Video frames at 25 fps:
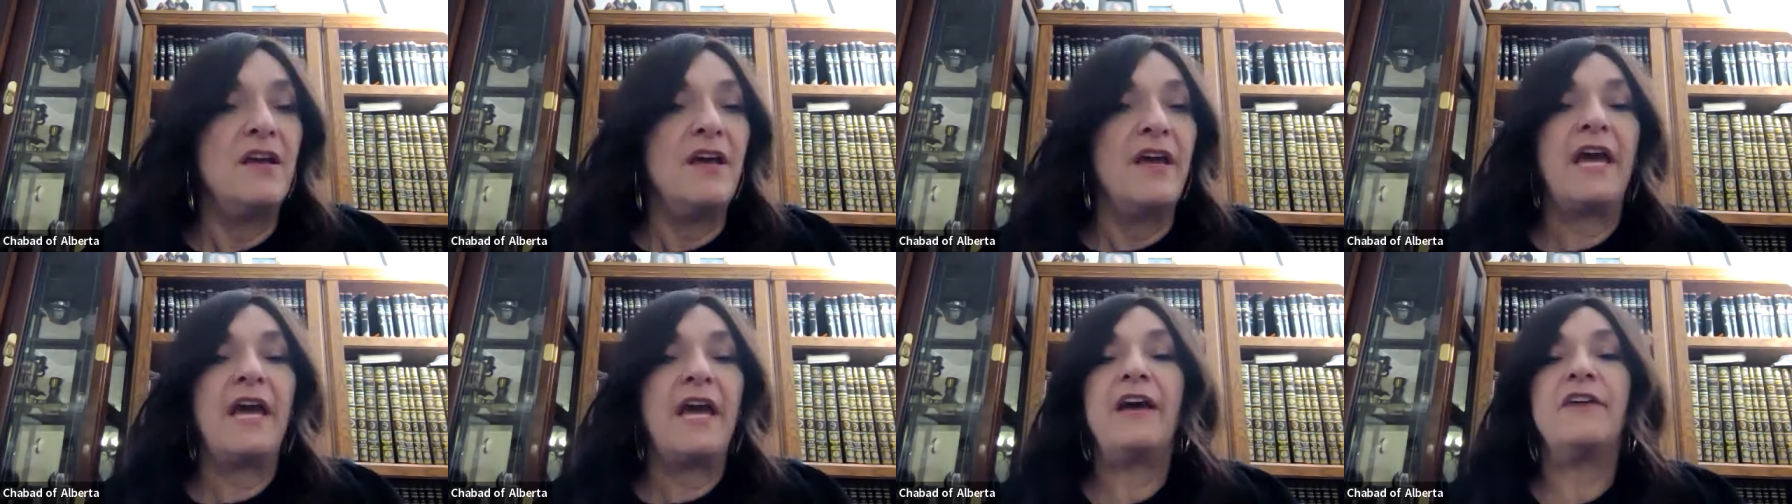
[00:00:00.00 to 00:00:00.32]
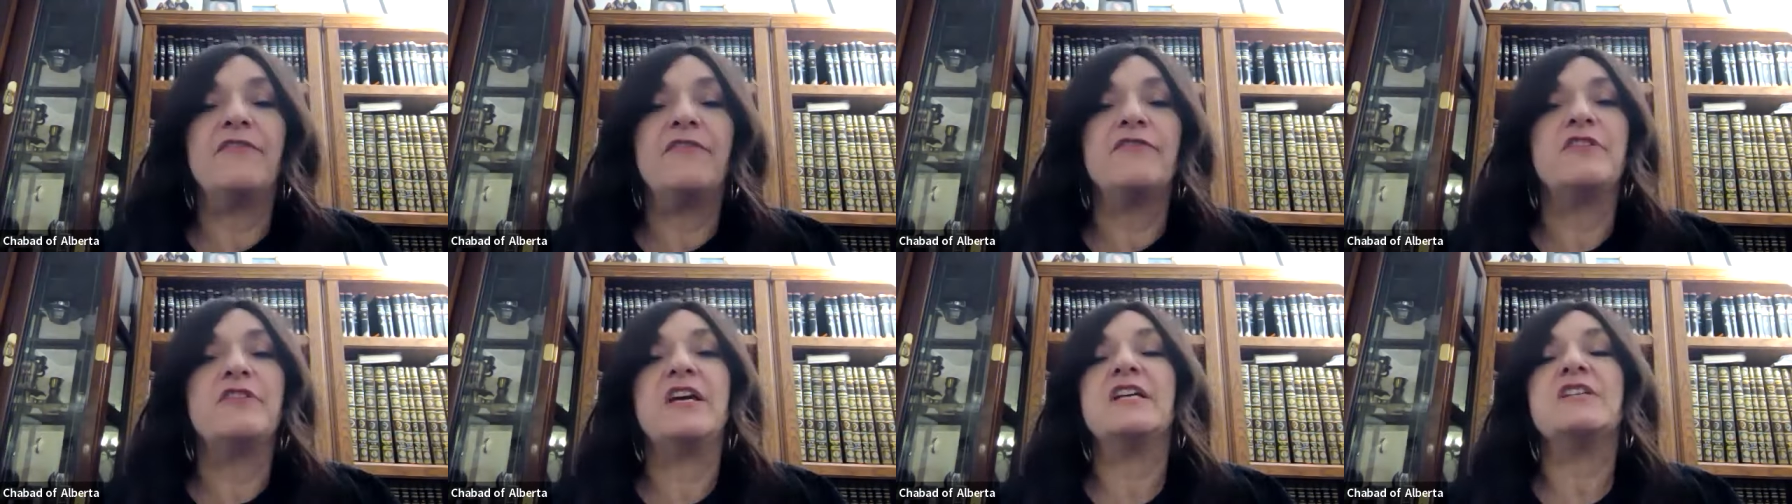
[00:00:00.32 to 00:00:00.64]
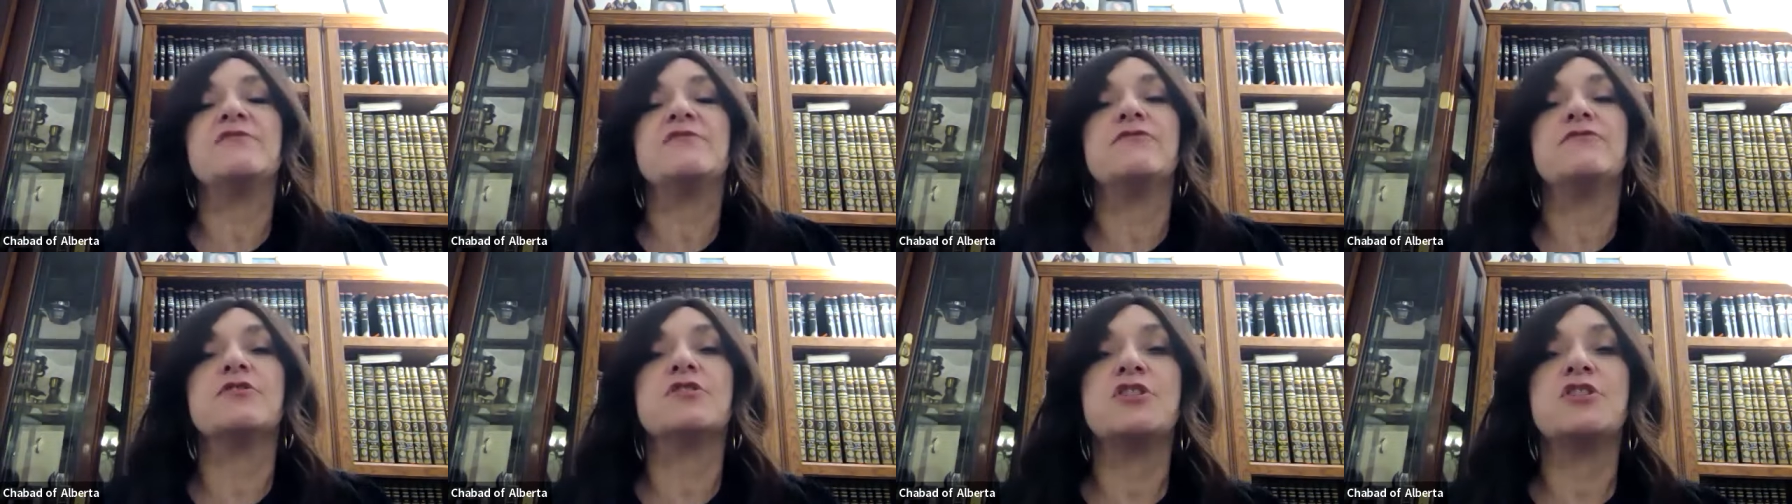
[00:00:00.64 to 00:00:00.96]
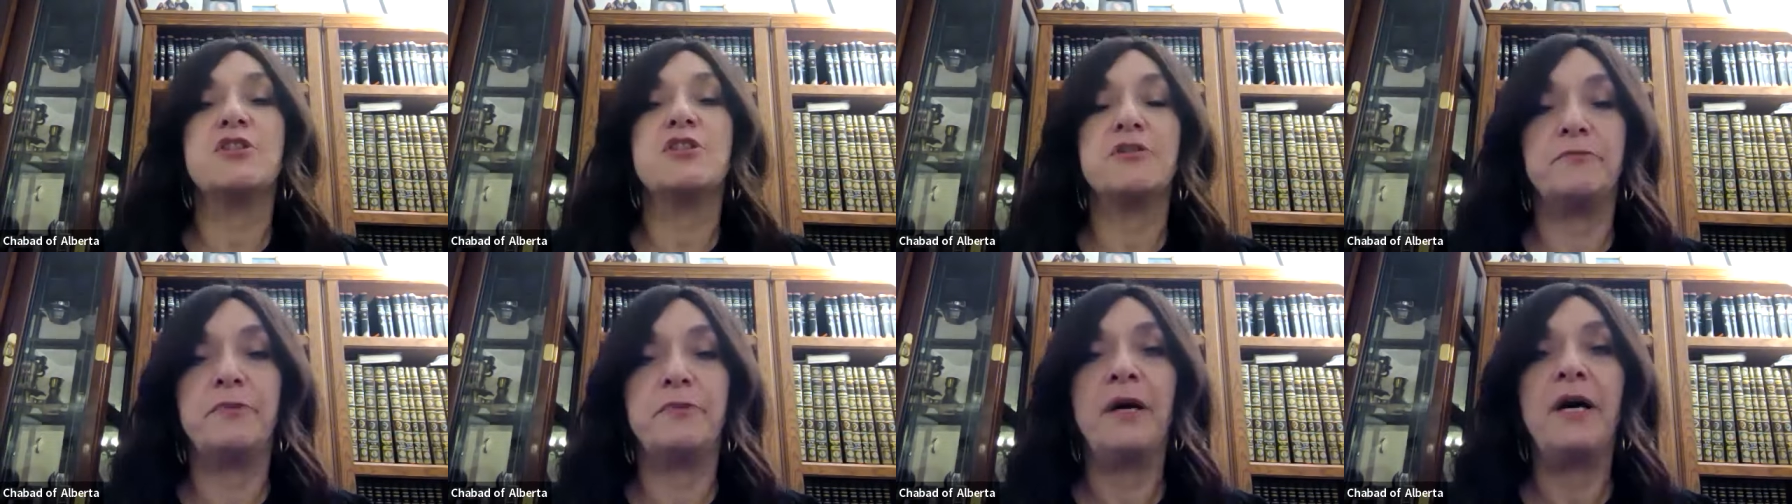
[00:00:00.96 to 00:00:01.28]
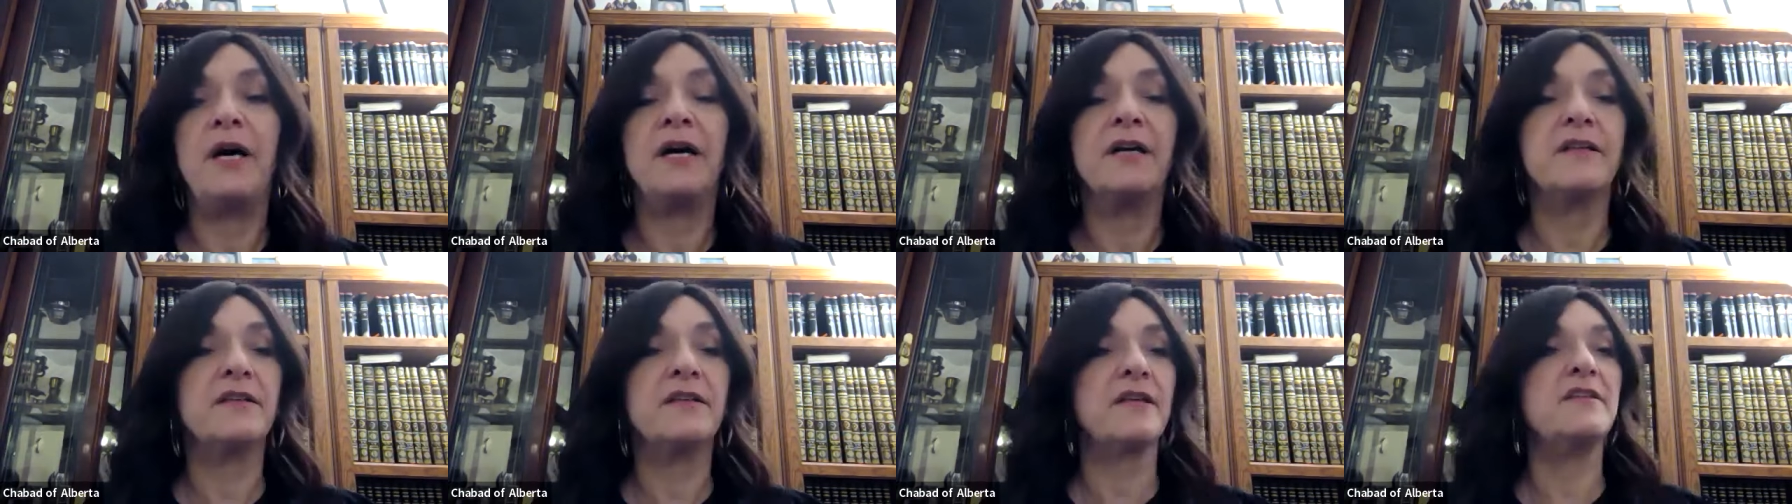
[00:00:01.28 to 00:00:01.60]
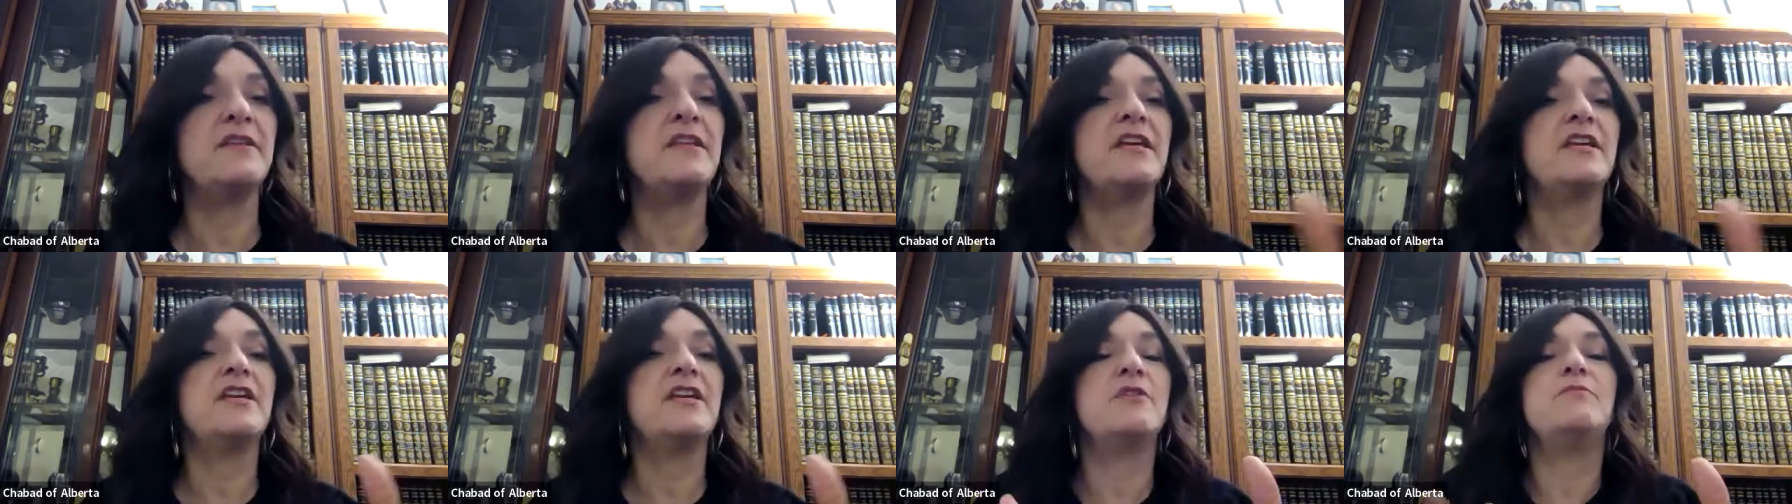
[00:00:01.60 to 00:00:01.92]
have guests for Shabbat
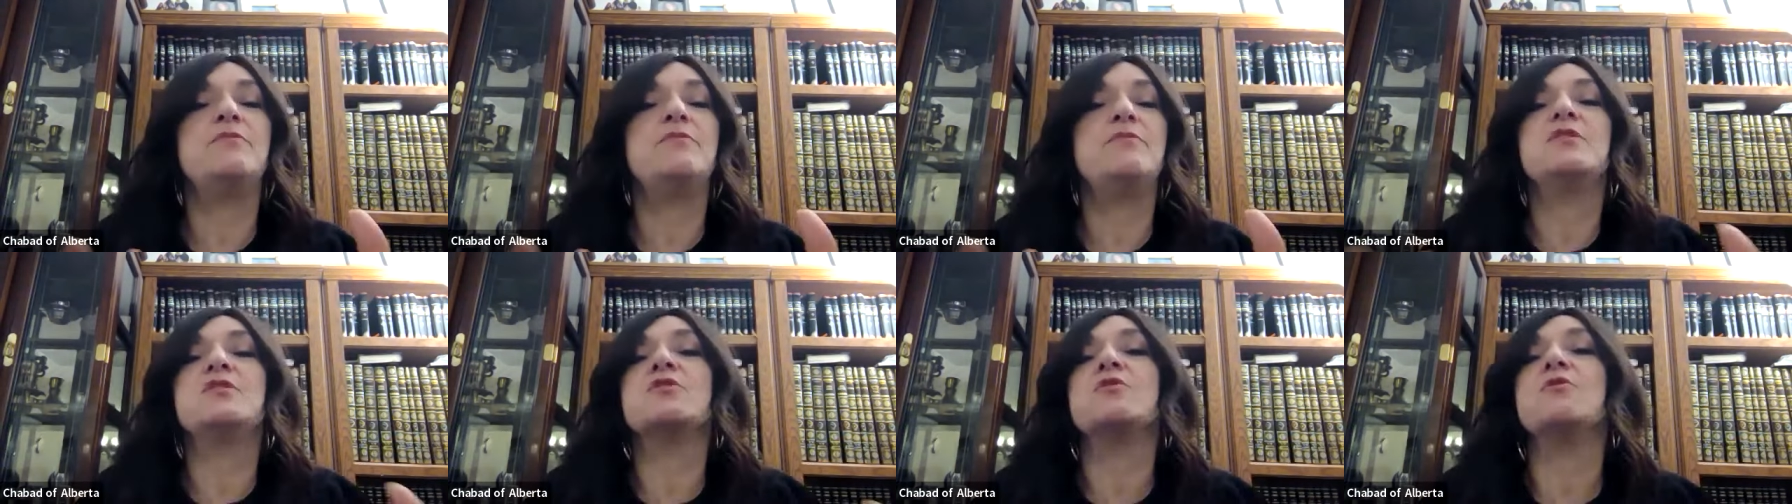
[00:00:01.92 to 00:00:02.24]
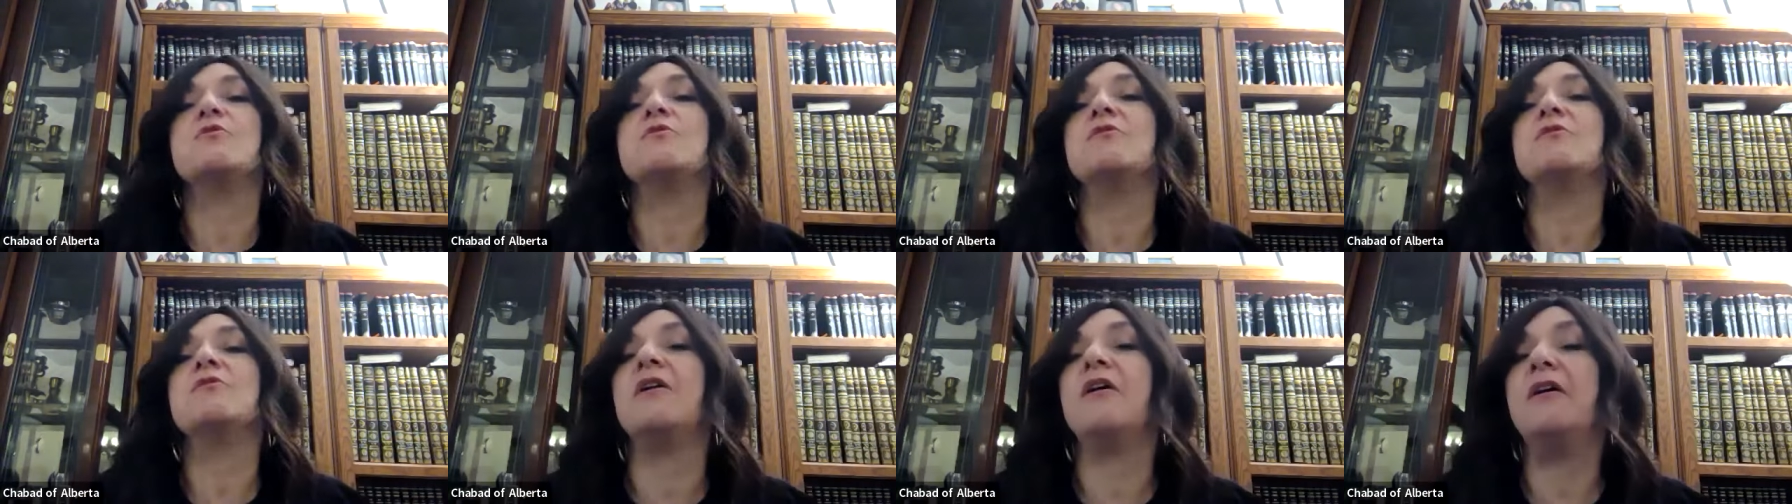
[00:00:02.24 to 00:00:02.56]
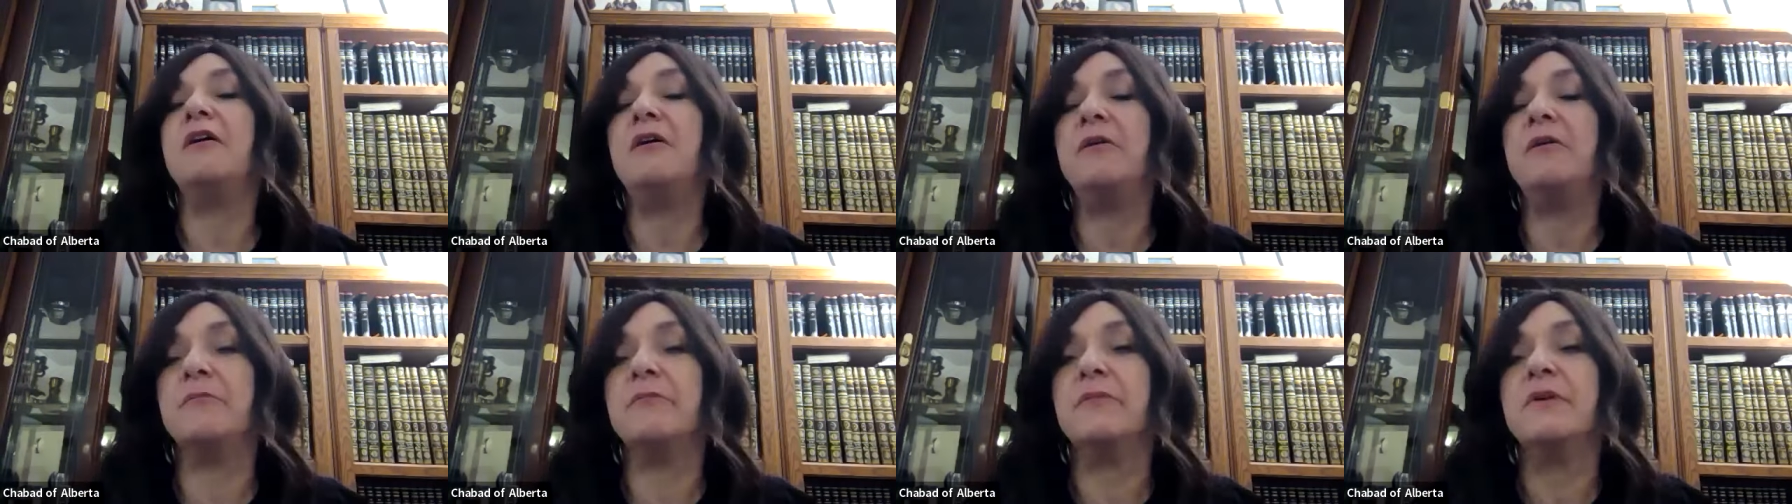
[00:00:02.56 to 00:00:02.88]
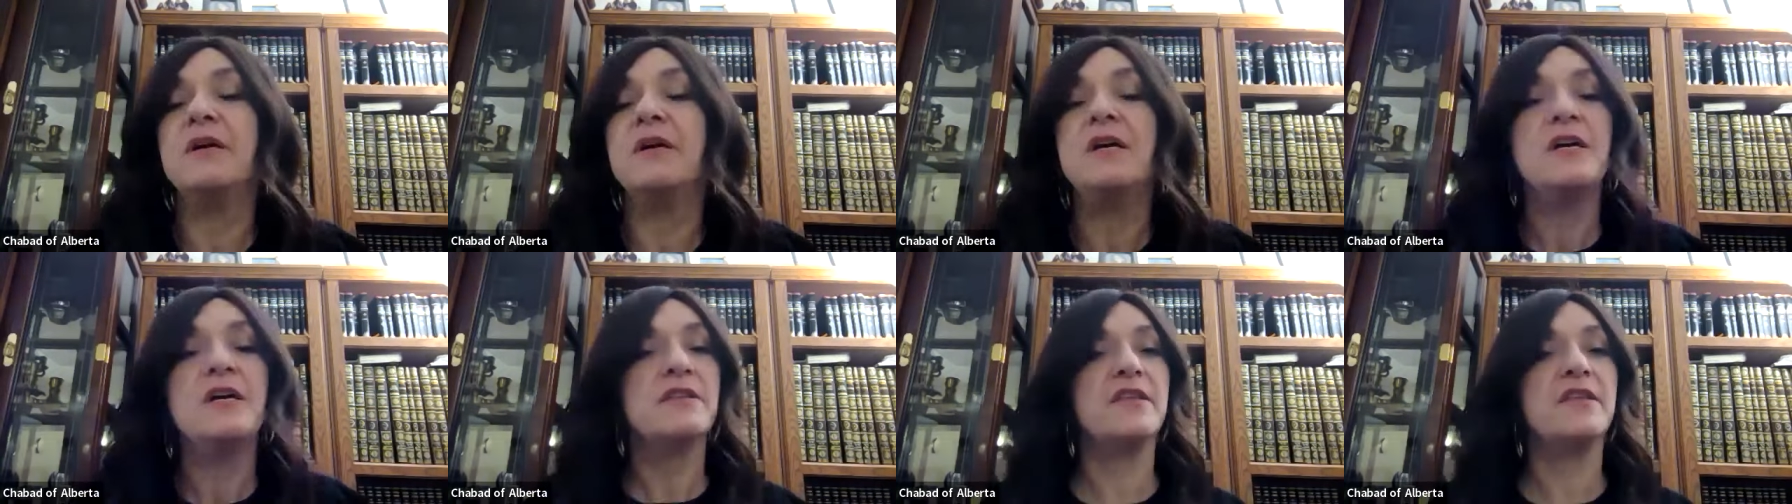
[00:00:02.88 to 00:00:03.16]
and they can be so calm.